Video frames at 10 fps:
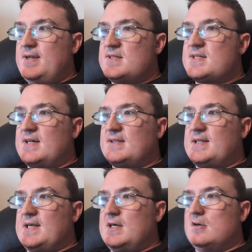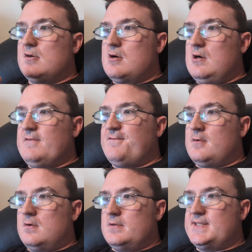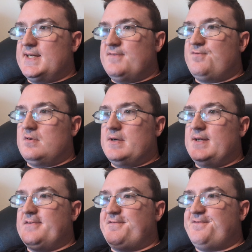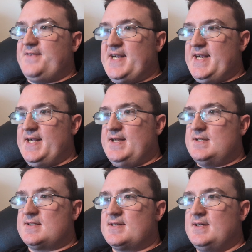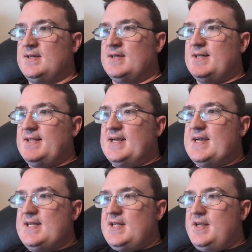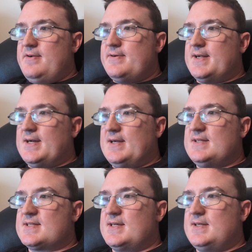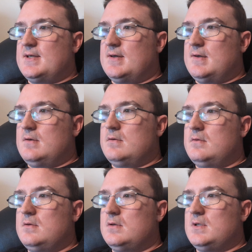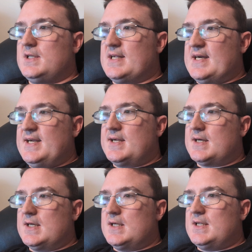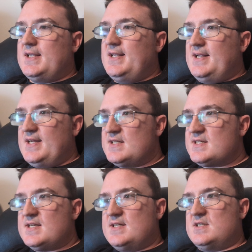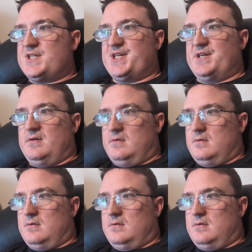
is that there are four different feeds that you guys can go like listen to.